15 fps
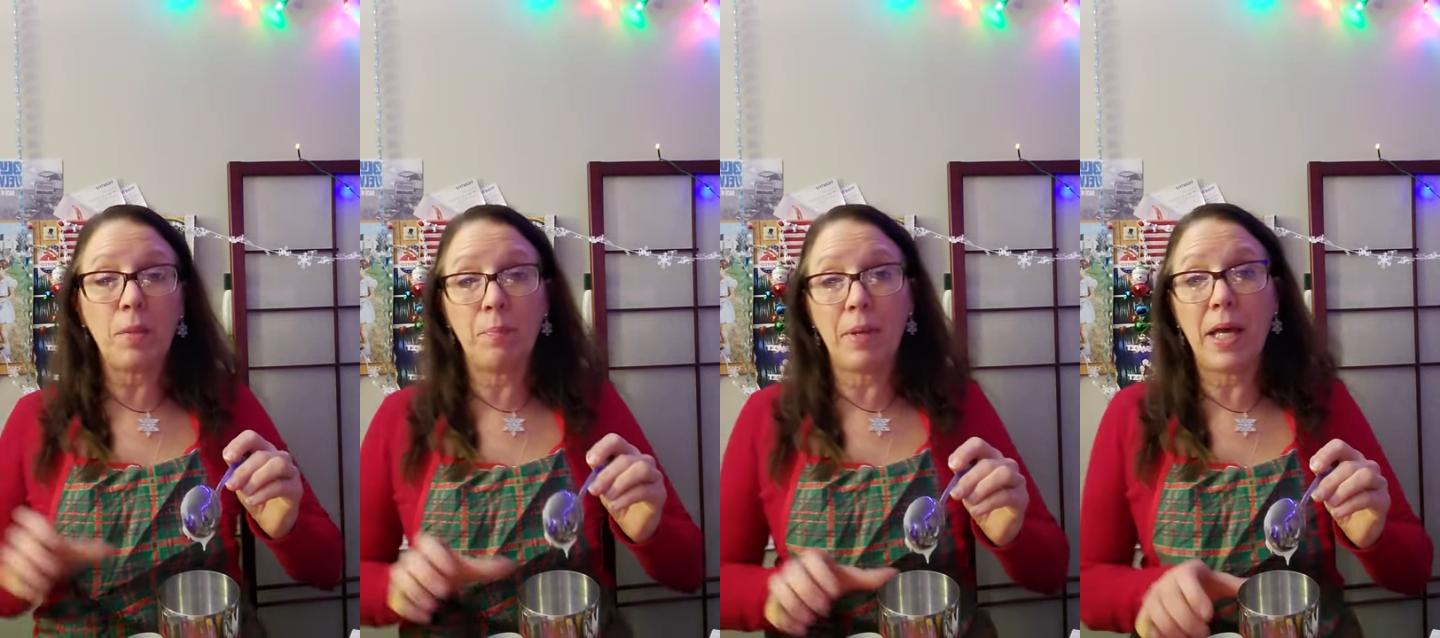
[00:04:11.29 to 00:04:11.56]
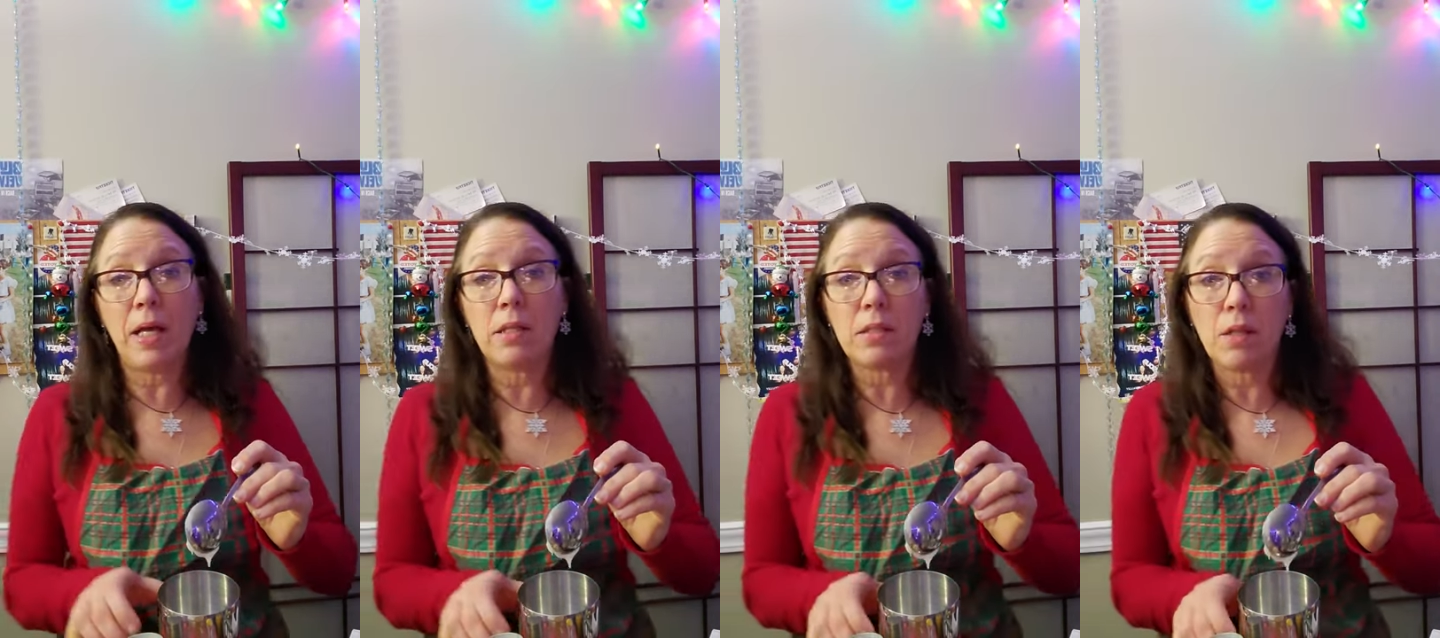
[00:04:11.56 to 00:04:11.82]

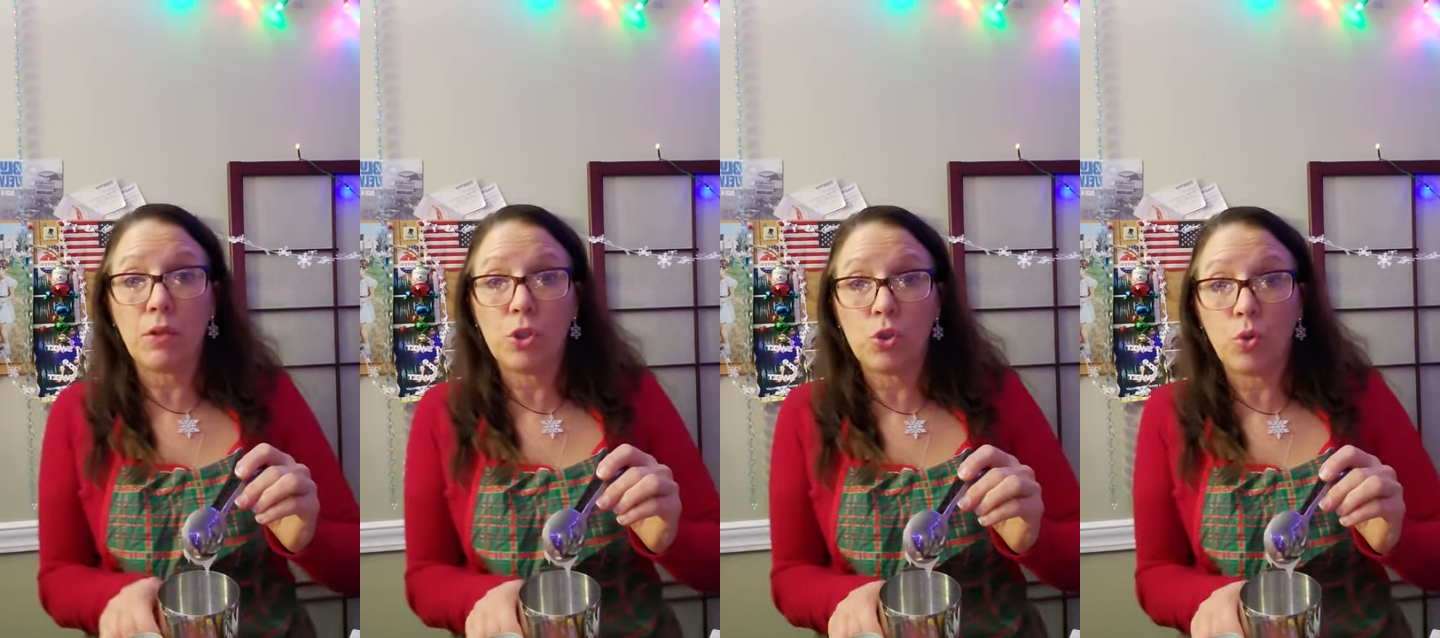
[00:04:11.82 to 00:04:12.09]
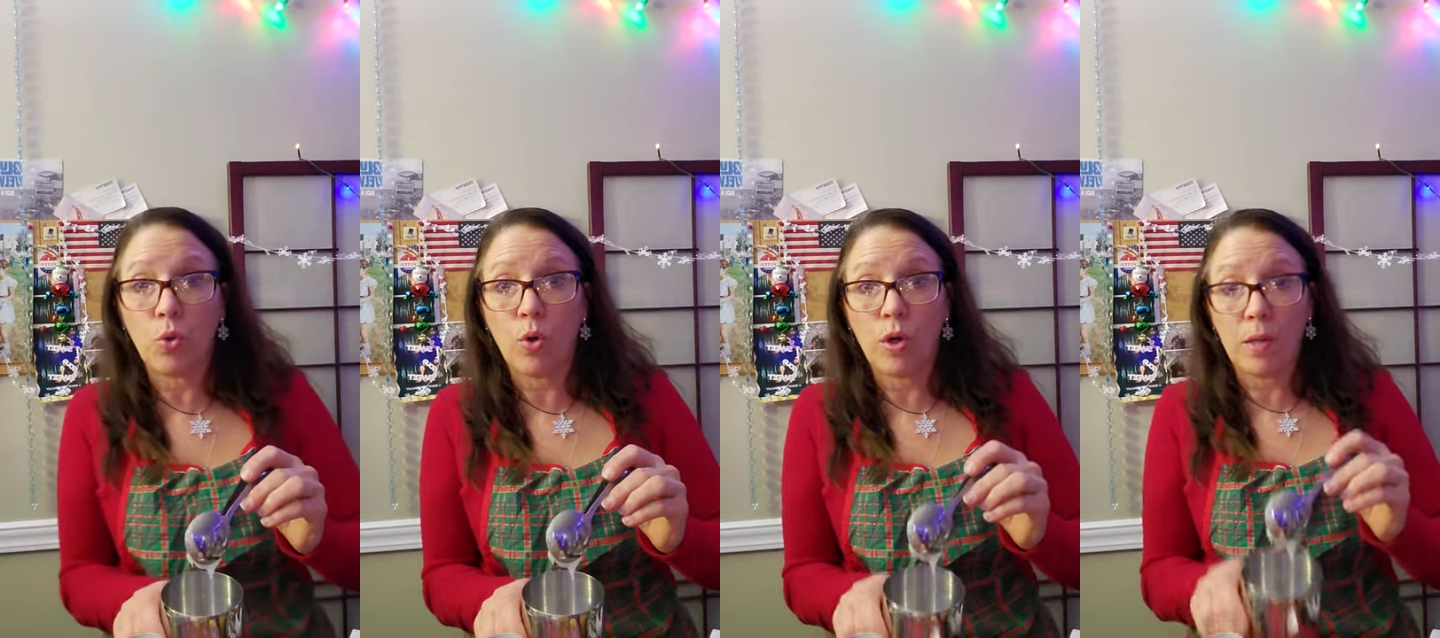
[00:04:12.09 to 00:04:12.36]
bells on the
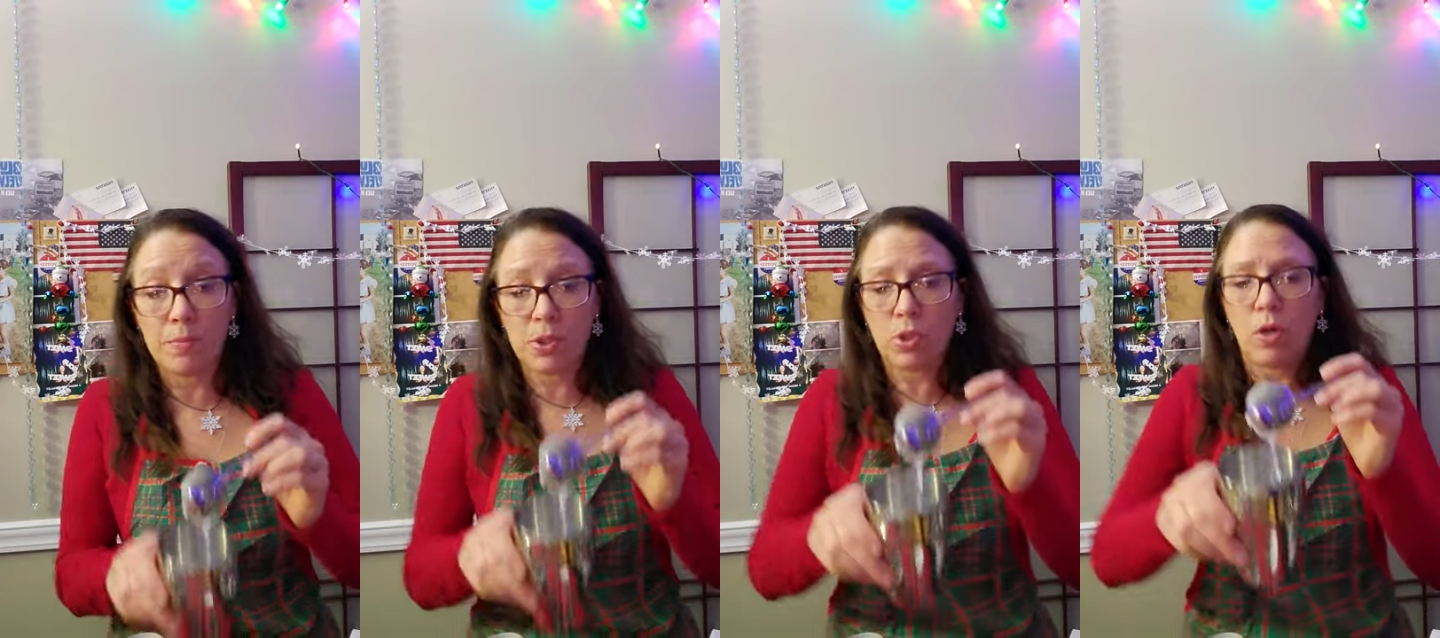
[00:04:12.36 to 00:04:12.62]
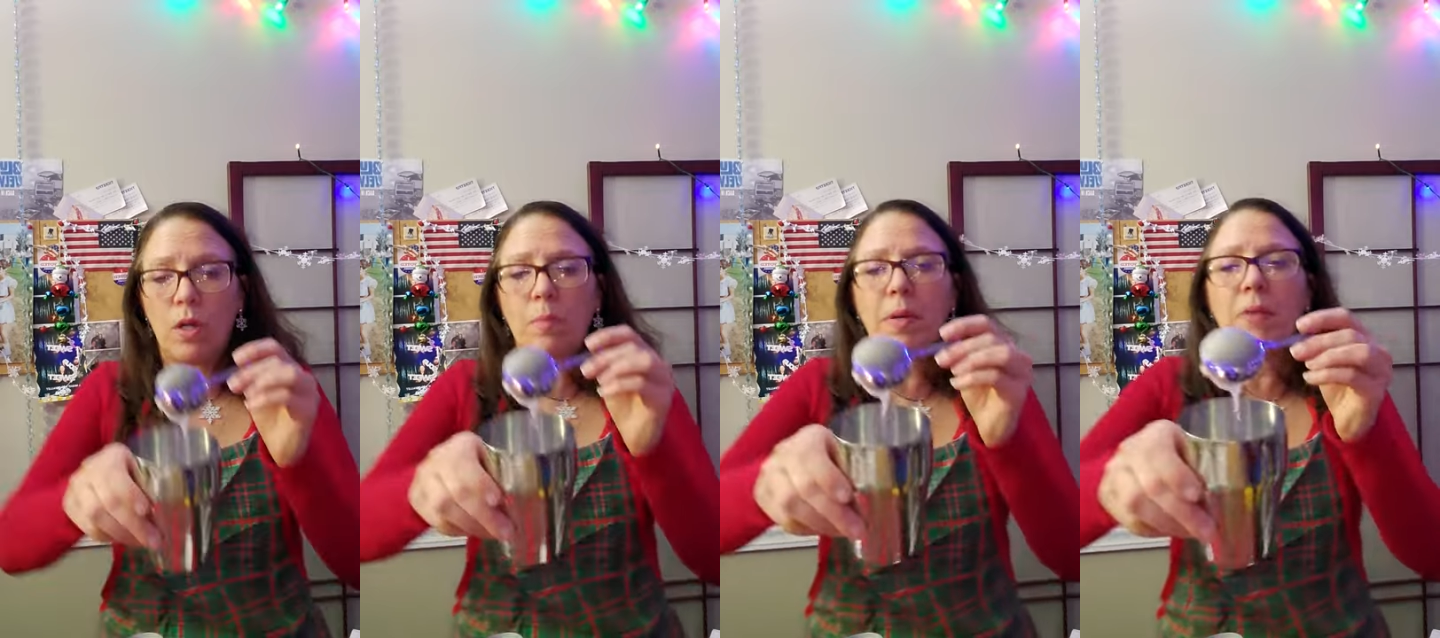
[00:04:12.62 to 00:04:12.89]
door. I'm
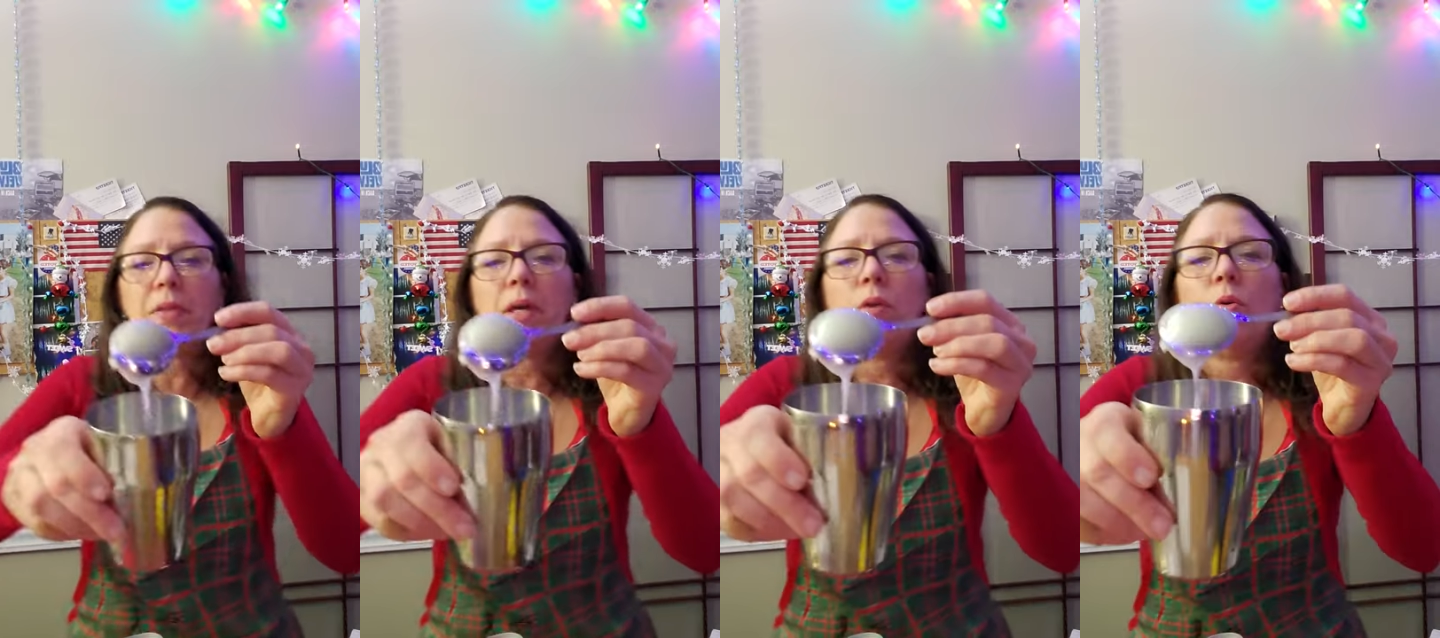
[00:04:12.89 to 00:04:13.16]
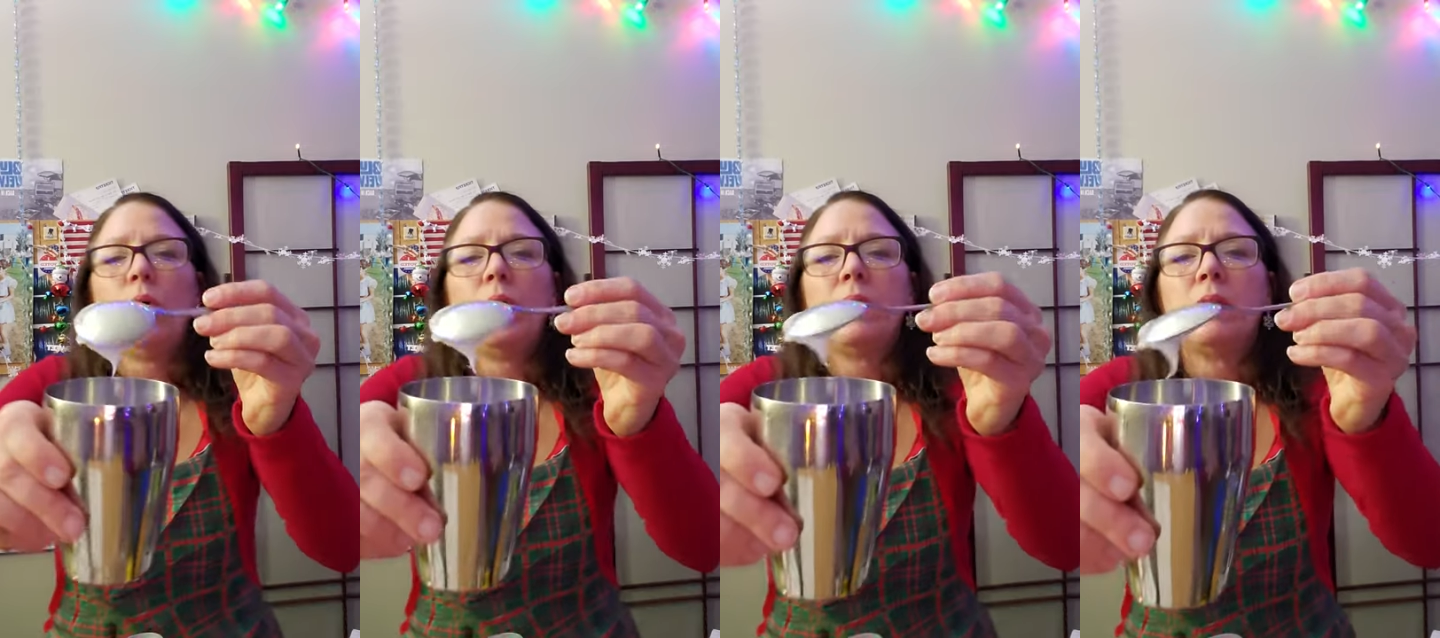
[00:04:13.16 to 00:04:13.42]
sorry about that
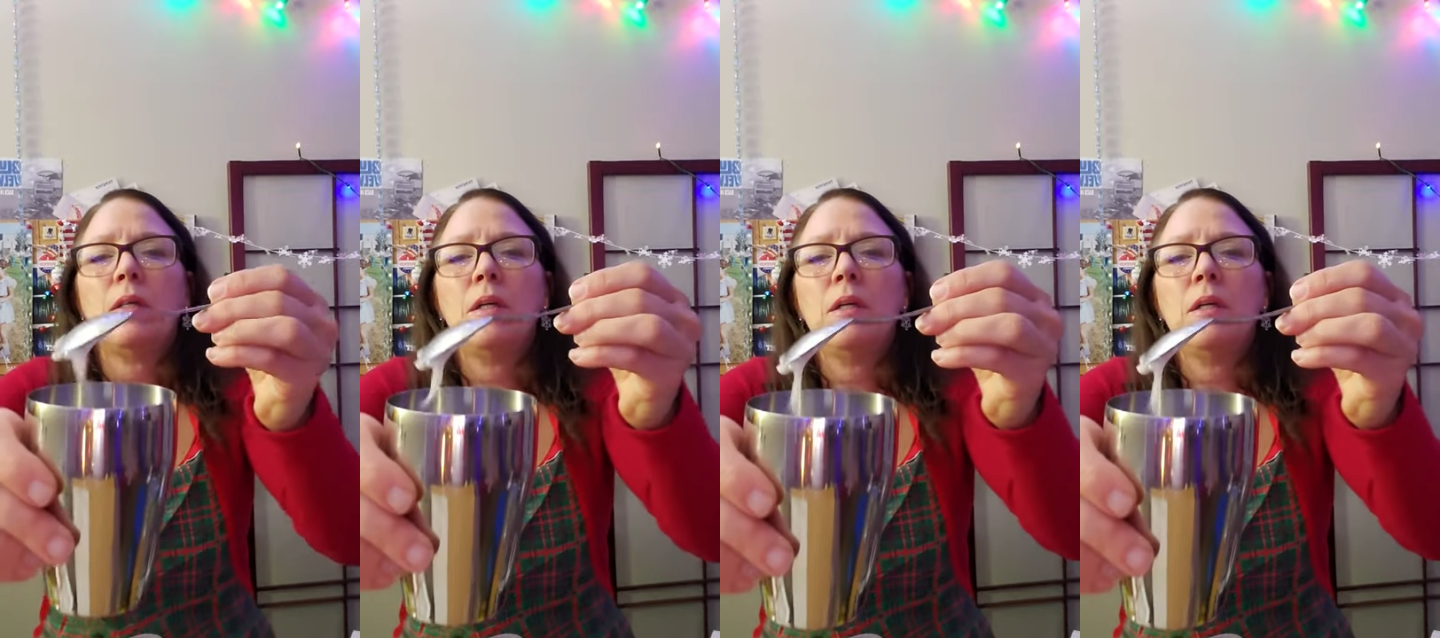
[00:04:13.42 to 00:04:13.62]
noise.